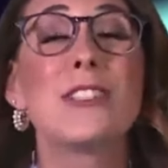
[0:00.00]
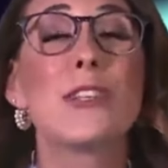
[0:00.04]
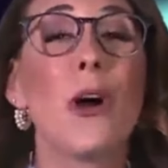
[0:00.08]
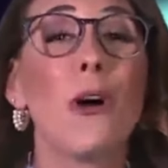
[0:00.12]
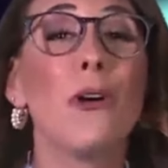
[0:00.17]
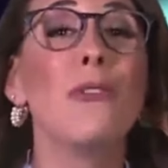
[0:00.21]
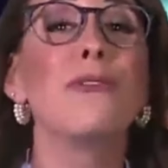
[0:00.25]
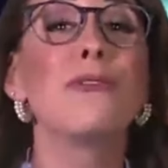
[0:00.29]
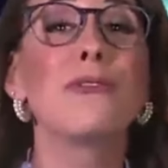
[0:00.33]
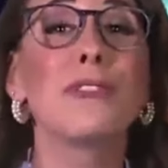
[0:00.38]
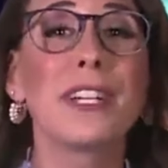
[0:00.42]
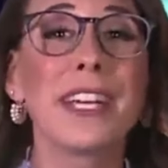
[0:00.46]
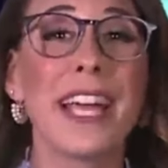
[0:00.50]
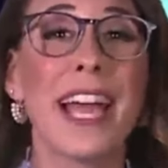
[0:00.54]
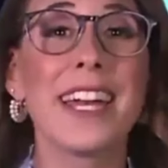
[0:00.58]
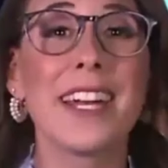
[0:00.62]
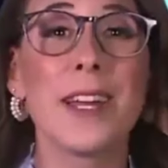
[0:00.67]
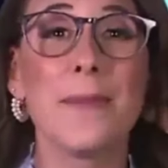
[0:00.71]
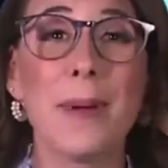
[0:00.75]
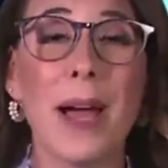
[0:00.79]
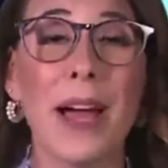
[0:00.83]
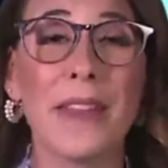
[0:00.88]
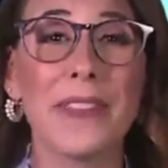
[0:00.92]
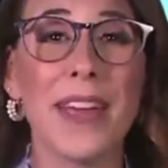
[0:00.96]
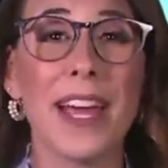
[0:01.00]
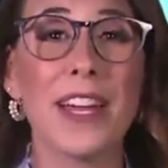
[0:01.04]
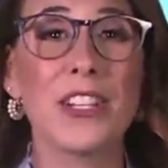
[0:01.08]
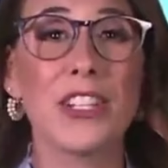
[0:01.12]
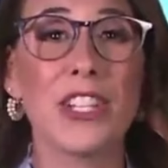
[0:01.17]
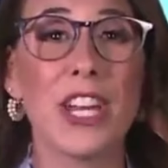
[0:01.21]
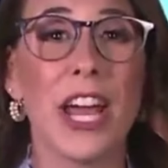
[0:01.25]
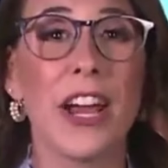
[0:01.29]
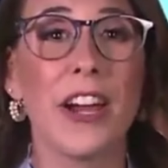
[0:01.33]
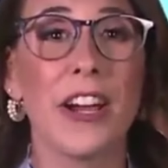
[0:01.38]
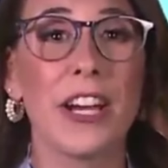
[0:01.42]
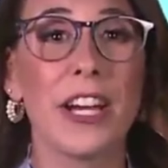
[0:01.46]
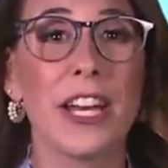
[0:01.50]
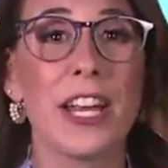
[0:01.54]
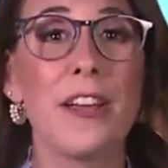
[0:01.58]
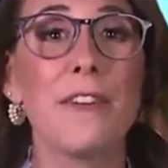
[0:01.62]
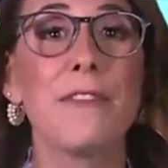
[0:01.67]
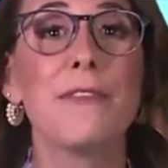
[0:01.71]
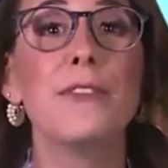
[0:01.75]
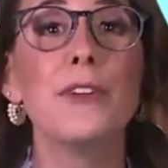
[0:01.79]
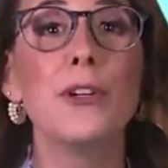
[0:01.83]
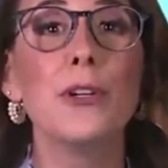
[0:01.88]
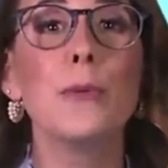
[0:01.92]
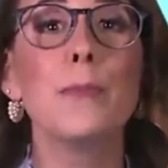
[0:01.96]
and don't forget about that
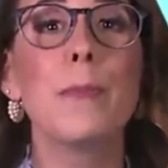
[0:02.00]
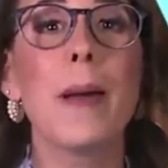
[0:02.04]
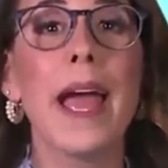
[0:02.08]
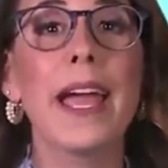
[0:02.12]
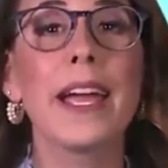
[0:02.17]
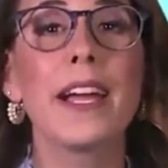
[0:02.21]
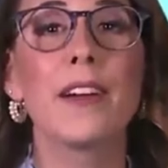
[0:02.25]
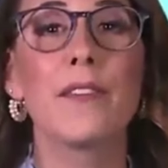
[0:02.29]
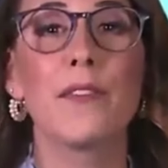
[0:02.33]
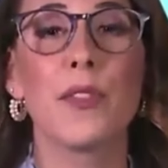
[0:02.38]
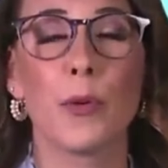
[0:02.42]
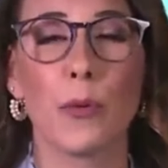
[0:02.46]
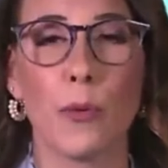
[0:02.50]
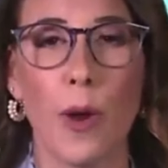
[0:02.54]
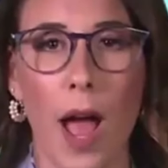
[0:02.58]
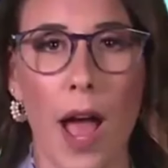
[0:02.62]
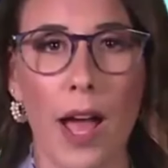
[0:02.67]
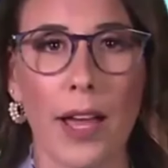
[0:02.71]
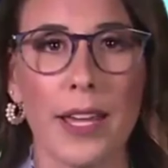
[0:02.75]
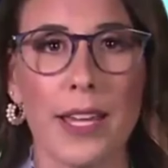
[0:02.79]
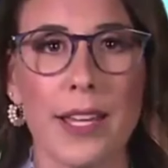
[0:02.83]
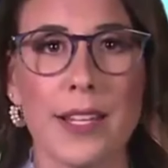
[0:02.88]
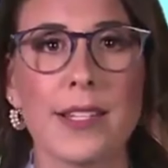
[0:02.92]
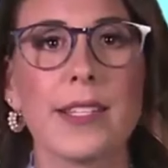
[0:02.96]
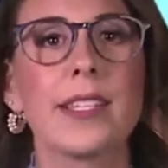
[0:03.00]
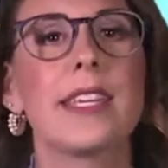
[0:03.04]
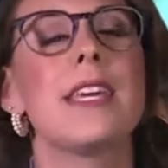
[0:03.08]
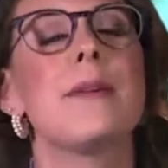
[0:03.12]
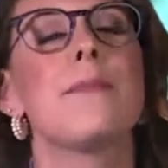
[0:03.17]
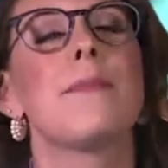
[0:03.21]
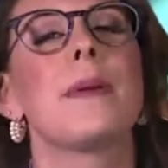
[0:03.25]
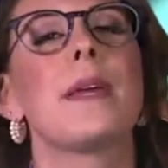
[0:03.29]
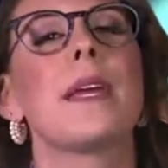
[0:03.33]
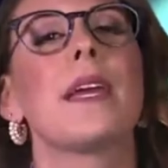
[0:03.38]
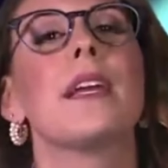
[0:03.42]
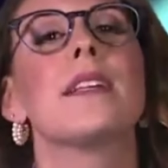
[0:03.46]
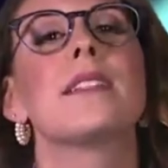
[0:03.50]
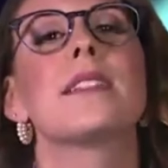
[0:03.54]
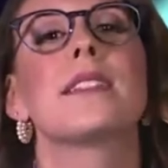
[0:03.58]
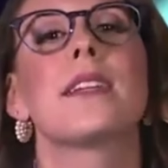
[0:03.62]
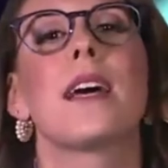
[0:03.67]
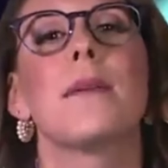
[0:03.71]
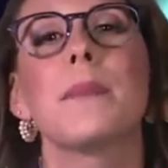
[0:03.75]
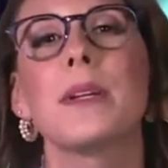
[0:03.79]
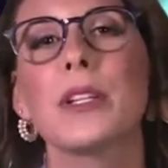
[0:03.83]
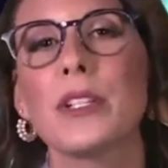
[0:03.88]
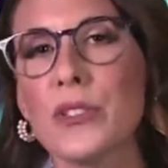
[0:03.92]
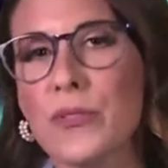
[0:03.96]
charity, Food Bank of the Rockies, keeping
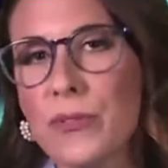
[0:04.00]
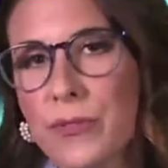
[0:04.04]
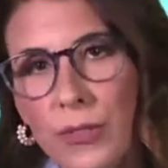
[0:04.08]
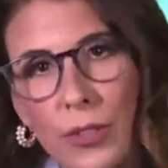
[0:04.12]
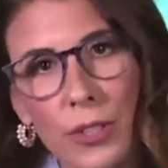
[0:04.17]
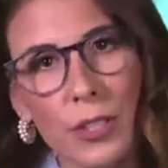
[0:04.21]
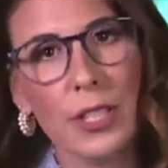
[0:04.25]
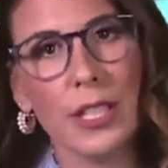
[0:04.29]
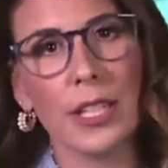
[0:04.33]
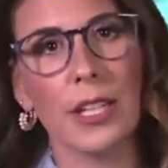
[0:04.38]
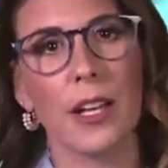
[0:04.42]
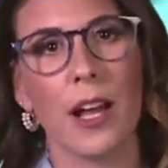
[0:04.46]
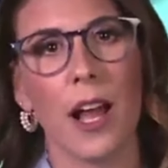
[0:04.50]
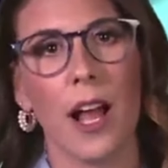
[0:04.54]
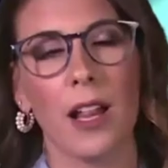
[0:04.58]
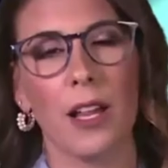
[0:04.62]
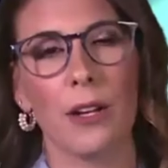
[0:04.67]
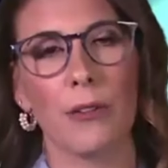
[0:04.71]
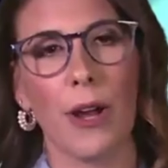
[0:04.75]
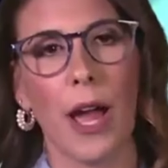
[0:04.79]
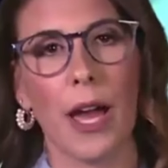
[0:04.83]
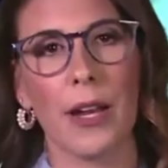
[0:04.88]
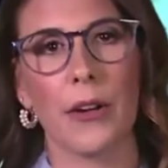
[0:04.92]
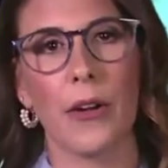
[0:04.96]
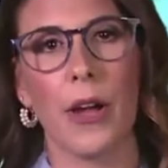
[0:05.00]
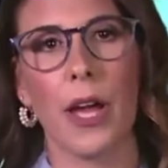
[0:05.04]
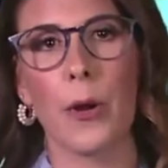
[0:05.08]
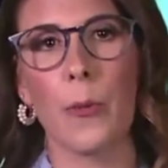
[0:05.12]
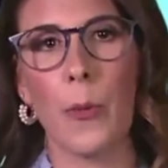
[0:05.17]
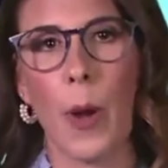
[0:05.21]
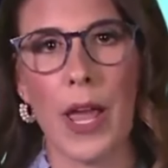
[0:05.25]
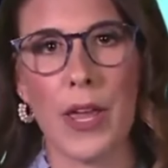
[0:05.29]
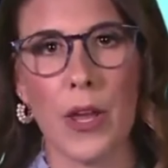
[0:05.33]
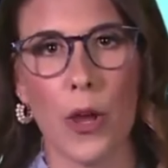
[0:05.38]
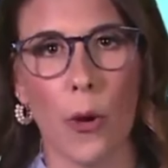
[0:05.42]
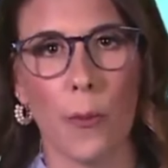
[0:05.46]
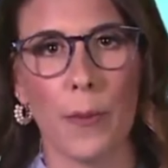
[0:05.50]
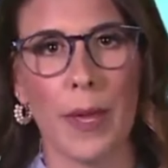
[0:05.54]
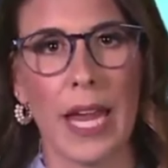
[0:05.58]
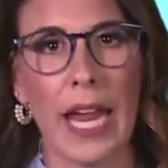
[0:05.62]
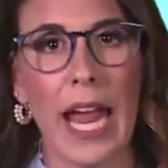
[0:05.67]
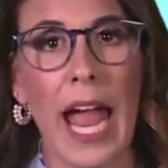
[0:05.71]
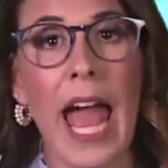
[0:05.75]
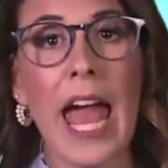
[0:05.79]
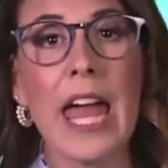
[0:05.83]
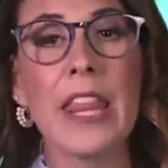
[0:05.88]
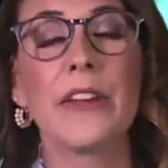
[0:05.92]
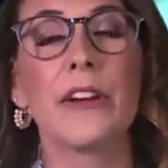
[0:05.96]
stomachs full in Colorado and
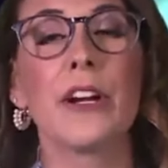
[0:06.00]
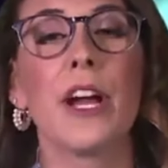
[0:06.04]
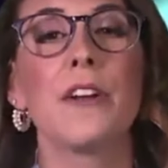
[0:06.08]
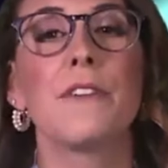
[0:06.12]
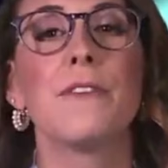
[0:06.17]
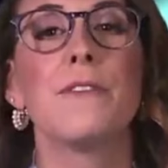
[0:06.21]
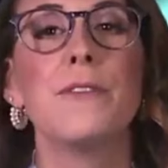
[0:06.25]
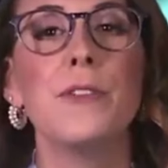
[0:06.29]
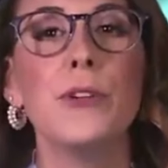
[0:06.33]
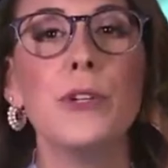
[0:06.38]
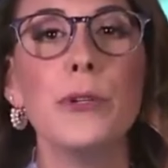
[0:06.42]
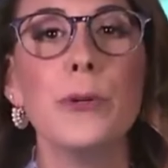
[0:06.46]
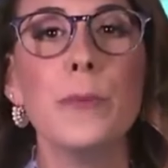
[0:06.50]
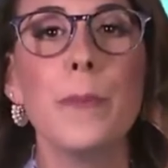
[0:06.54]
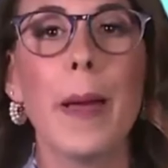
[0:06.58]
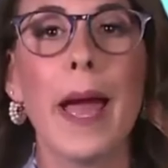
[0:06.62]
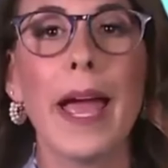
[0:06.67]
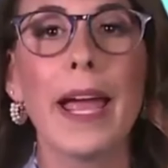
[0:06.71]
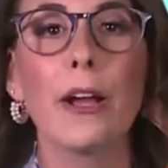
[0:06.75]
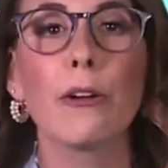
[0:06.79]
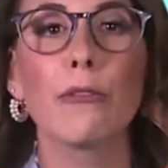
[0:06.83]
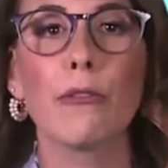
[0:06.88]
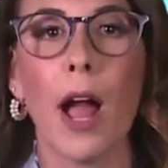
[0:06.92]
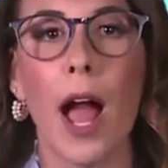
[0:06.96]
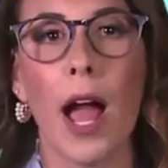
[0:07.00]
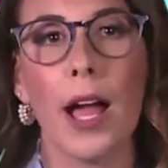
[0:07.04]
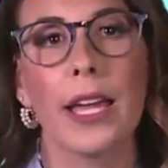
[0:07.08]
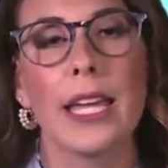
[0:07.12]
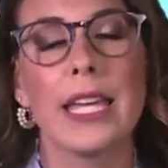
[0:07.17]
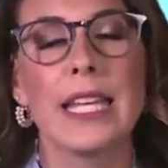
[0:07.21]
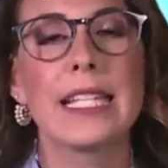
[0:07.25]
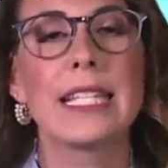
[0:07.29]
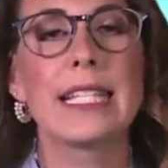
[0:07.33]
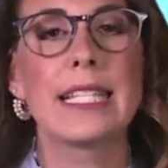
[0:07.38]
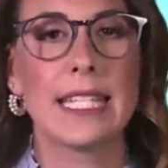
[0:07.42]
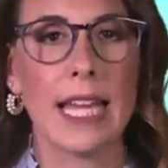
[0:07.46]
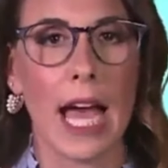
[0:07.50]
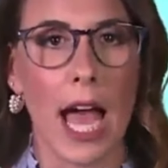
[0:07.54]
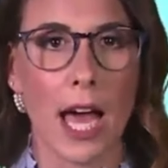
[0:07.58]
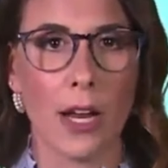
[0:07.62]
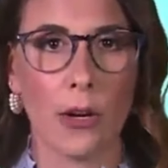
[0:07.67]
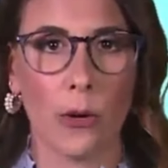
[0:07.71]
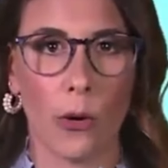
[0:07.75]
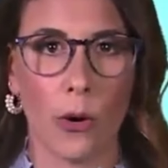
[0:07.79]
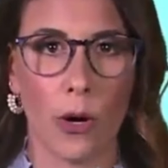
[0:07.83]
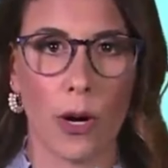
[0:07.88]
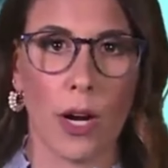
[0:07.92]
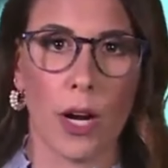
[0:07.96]
Wyoming. They're at
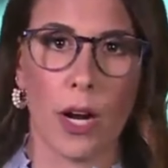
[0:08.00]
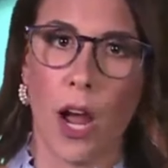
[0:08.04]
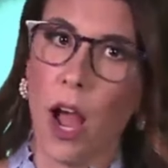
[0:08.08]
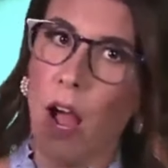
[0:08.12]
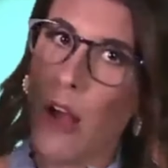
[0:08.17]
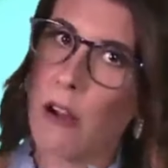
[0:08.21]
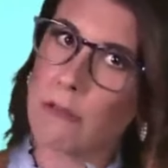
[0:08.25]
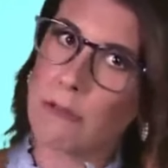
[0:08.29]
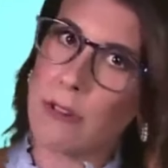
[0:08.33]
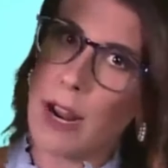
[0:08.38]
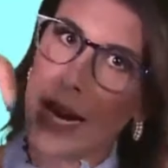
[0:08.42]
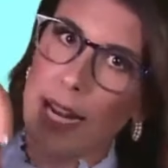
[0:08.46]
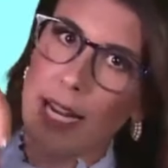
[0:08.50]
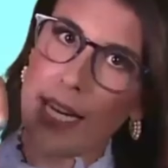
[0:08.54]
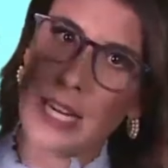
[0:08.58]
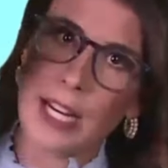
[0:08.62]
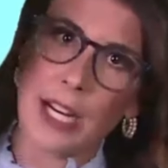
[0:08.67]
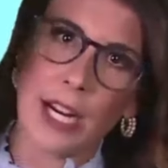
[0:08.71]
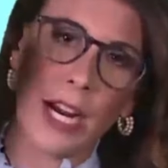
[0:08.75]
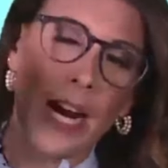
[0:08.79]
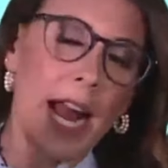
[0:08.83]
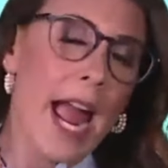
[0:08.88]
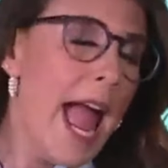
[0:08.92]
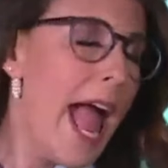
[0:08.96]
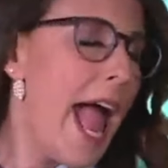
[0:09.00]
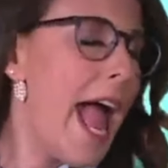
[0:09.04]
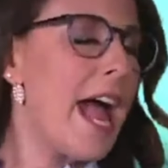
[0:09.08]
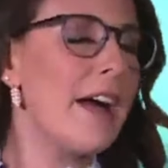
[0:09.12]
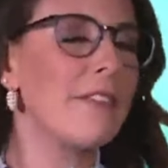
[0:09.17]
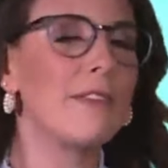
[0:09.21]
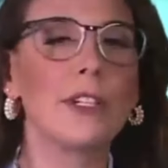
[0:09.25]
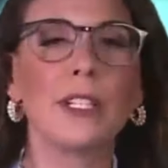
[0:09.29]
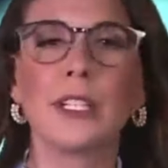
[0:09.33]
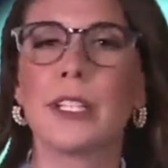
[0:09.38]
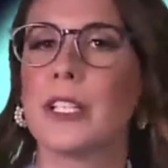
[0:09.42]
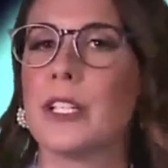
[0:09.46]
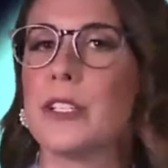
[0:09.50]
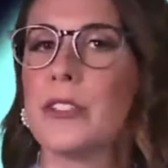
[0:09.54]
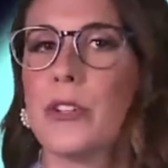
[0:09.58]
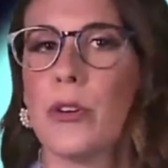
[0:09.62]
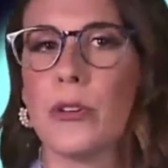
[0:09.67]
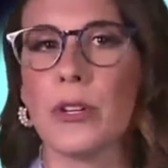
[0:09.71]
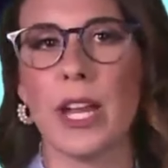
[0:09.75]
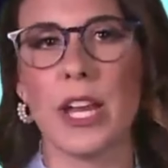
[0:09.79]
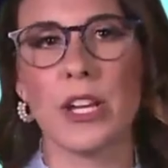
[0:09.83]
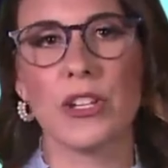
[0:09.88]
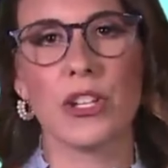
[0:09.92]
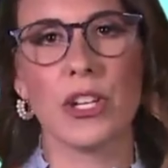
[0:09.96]
foodbankrockies.org right here. Every
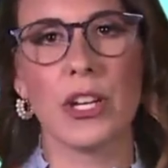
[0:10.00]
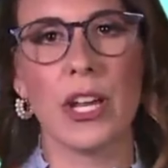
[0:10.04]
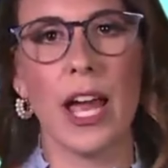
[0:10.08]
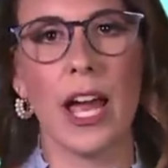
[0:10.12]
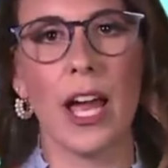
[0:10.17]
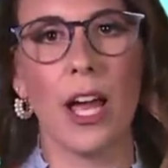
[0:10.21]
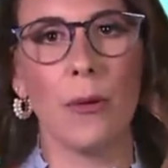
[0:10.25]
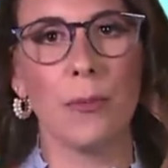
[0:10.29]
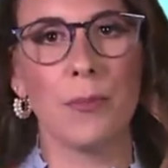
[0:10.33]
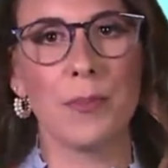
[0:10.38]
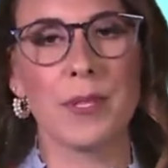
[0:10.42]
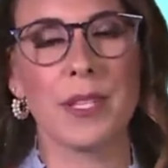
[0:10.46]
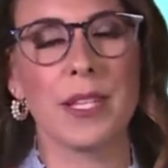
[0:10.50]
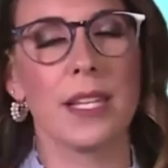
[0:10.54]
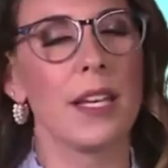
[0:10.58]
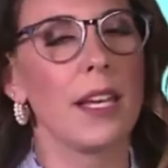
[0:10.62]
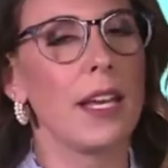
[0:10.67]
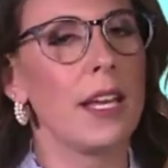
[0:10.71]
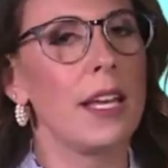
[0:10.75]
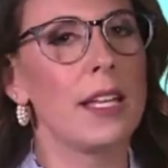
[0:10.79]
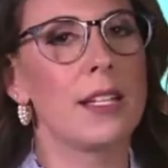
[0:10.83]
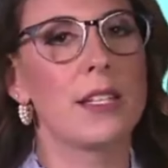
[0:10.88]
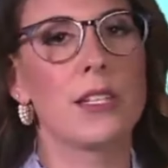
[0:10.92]
little donation helps.